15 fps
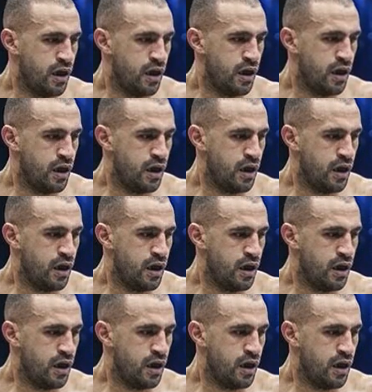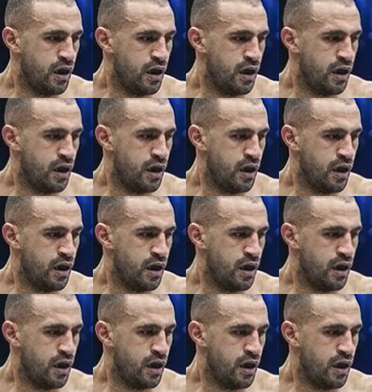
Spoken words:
(no one is talking)